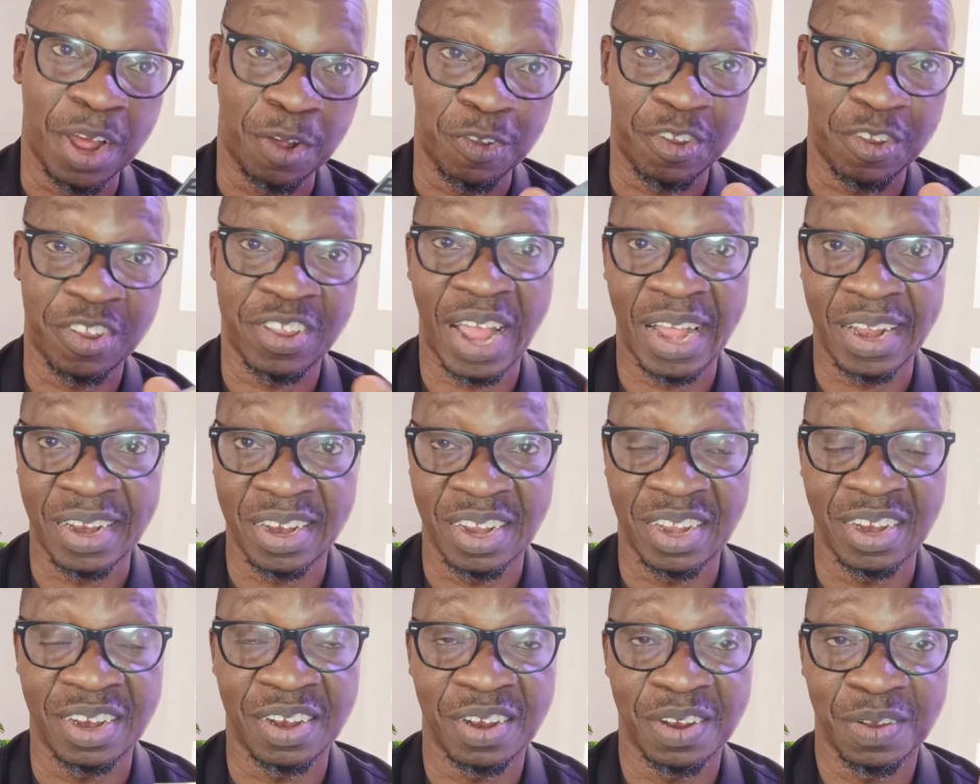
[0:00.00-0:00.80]

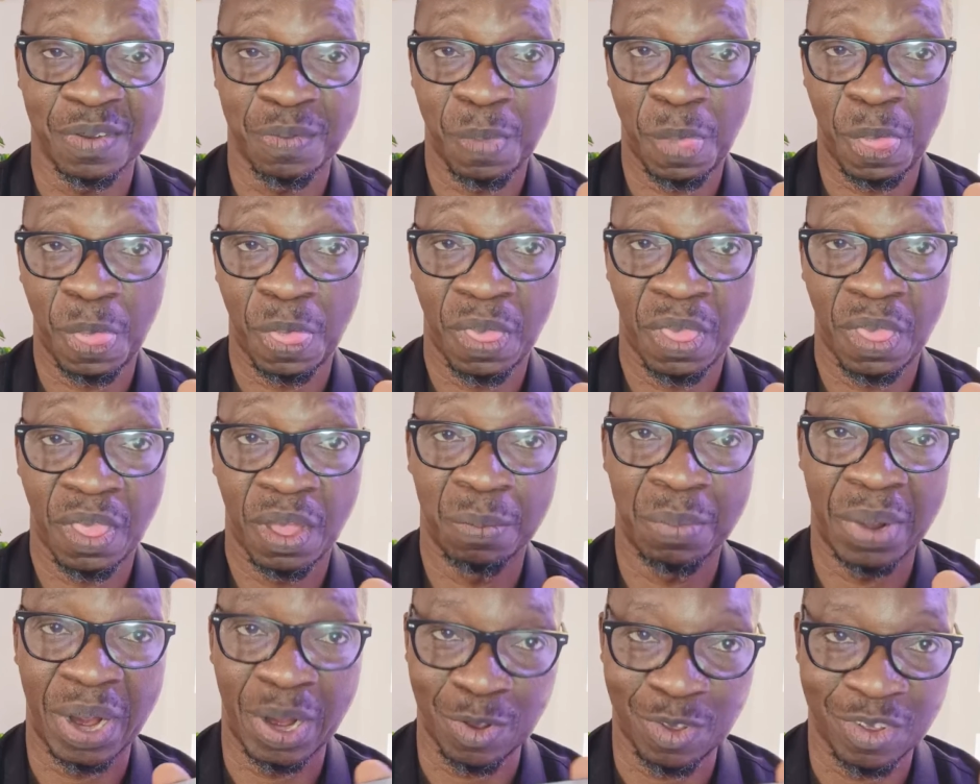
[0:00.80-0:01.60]
outstanding
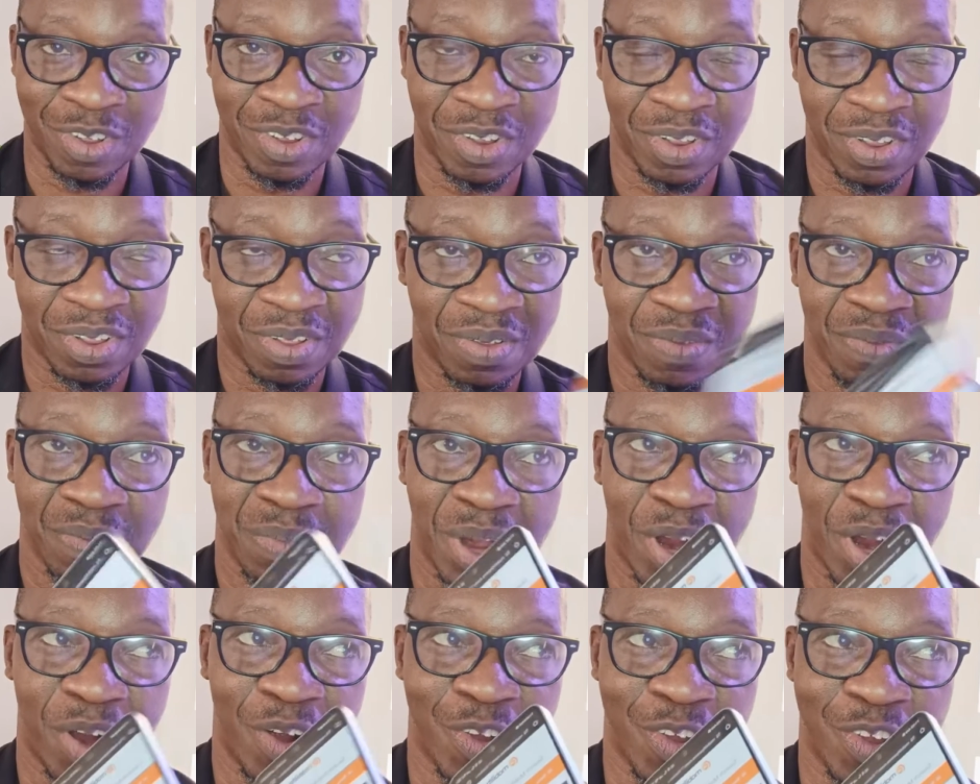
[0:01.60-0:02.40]
about it,
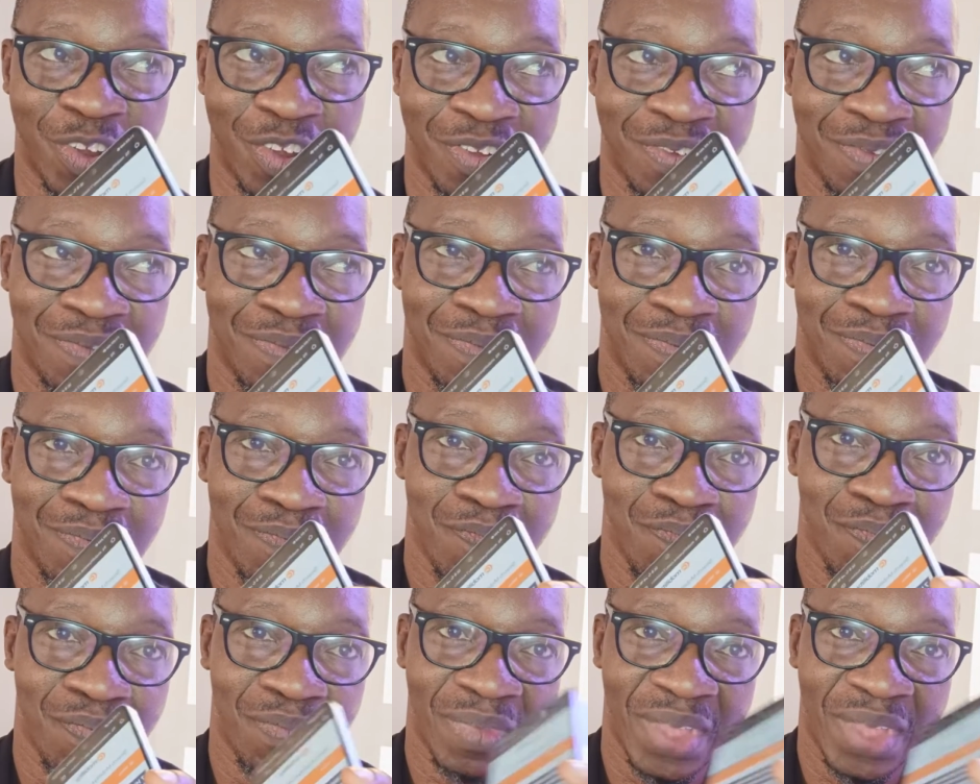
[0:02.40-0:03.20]
because
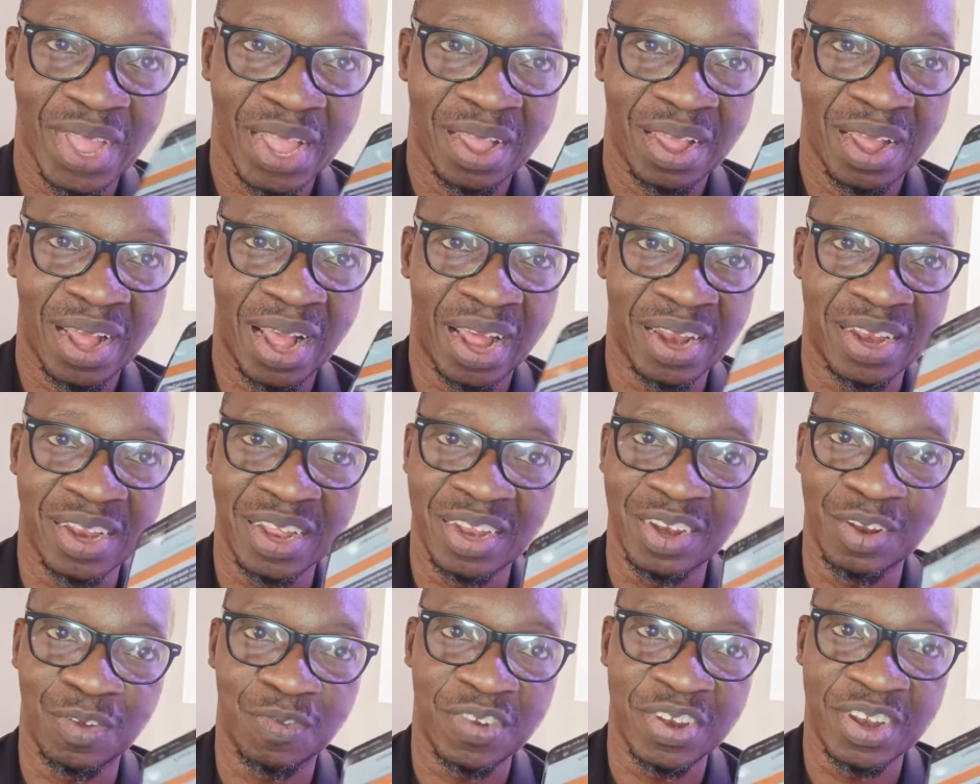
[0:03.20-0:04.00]
at the
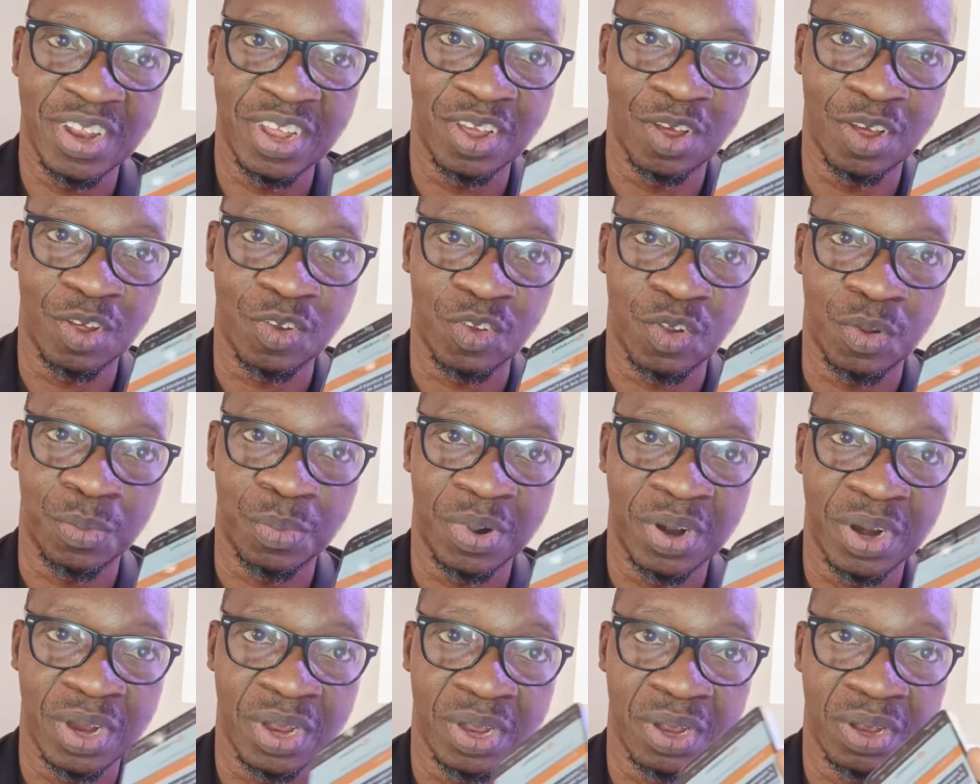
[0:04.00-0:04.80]
end of the day, your
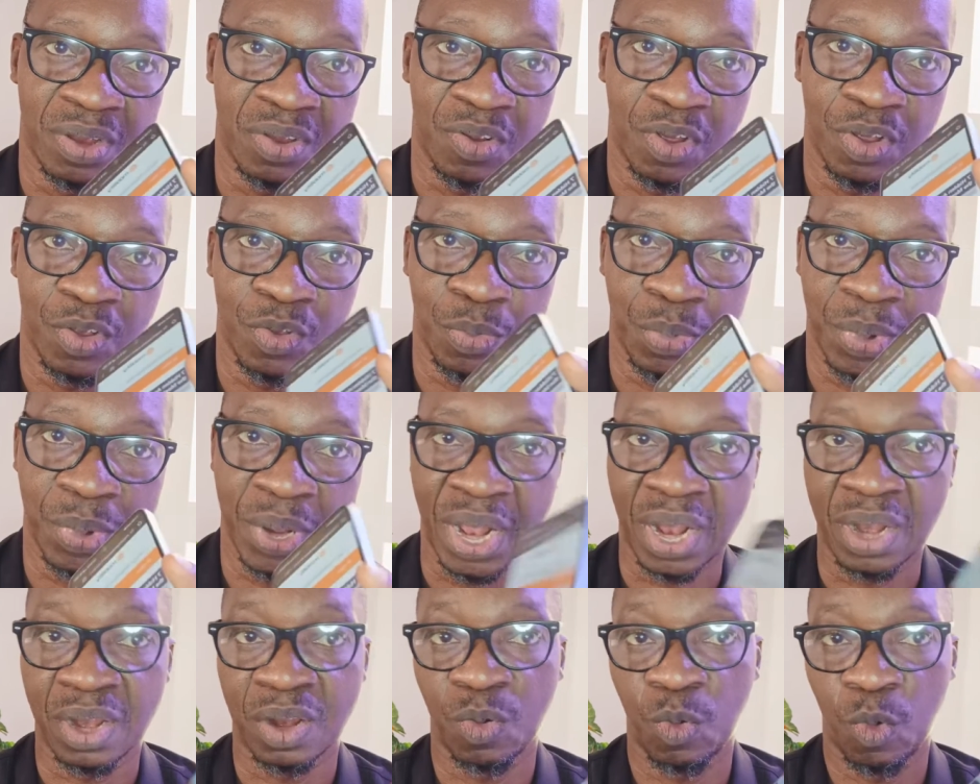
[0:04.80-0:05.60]
summary is going to be
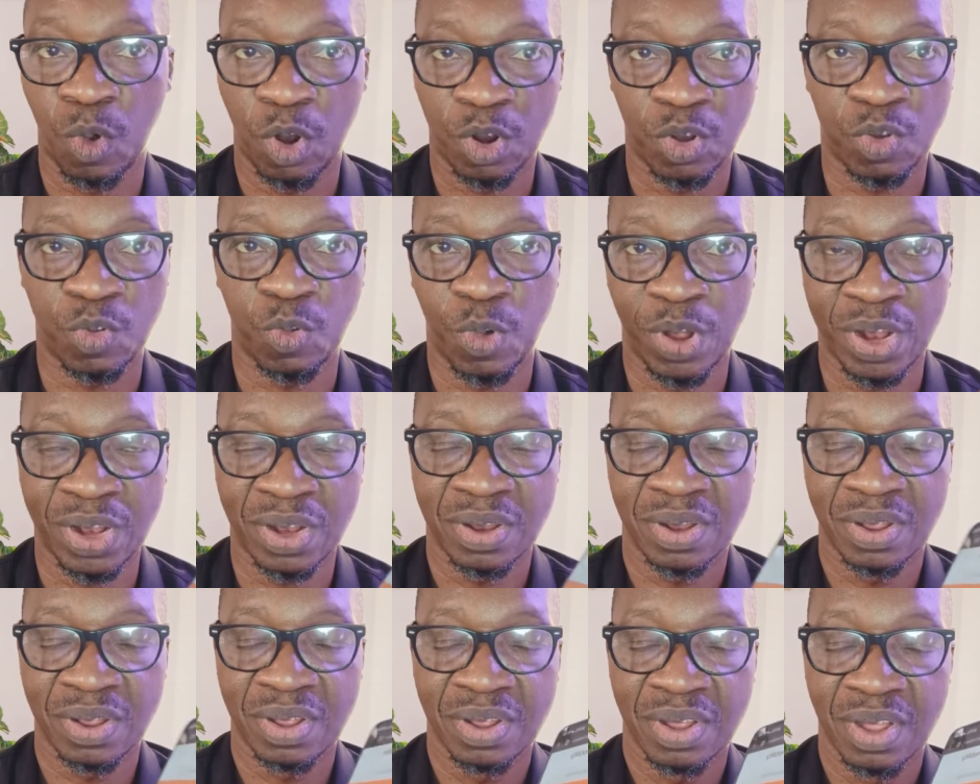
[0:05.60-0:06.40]
that it works well.
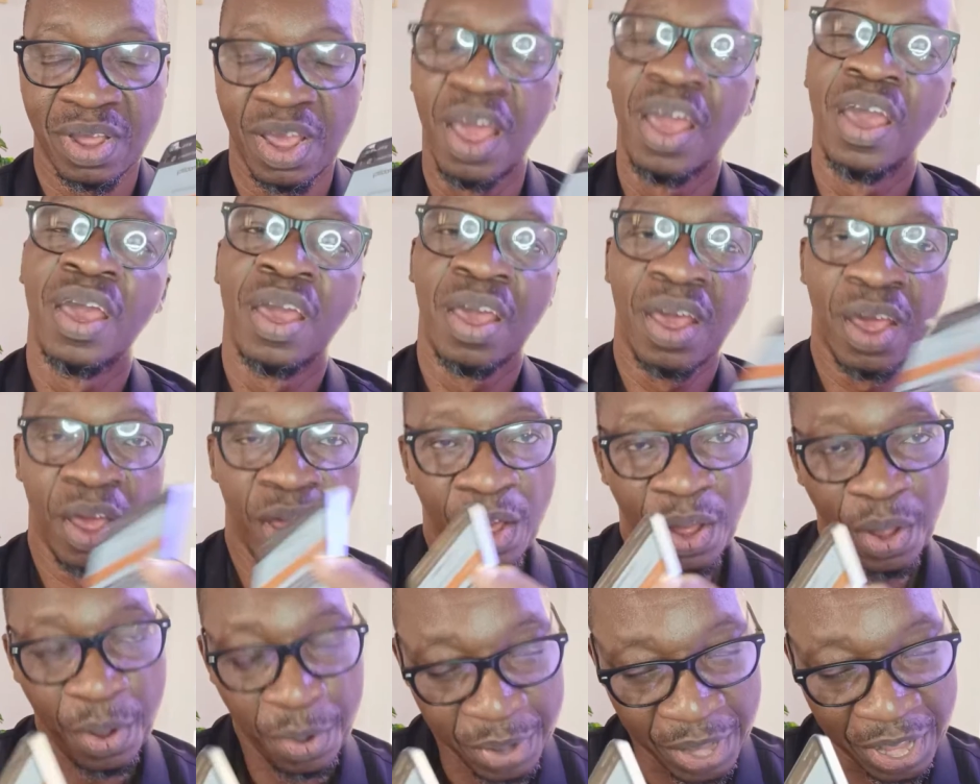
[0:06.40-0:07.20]

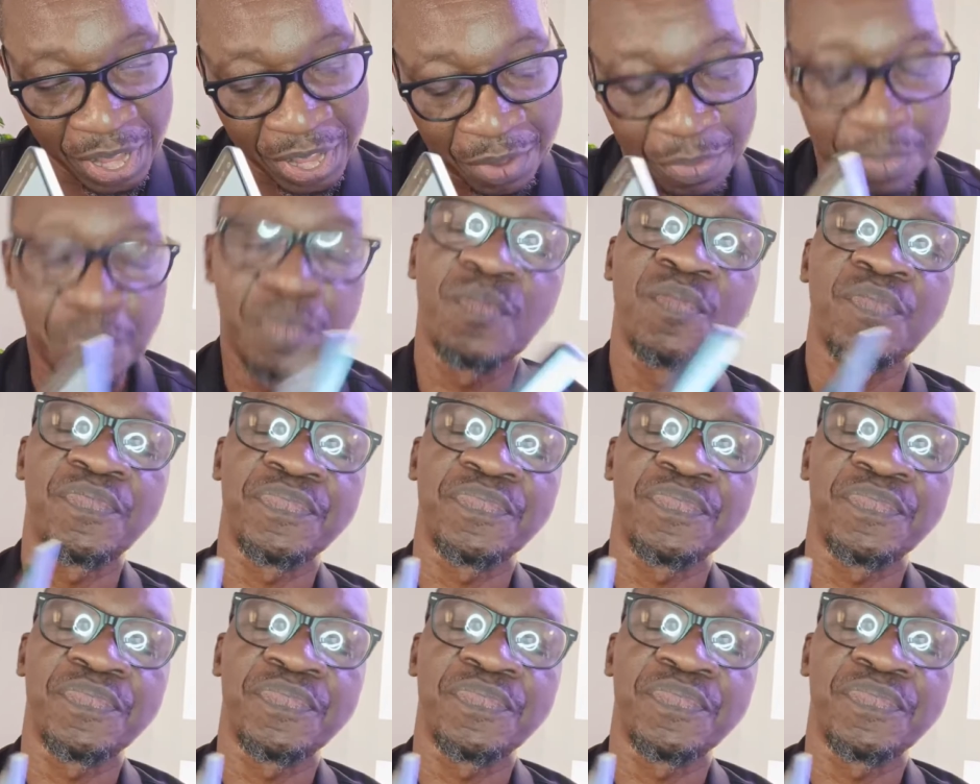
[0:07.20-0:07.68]
Okay,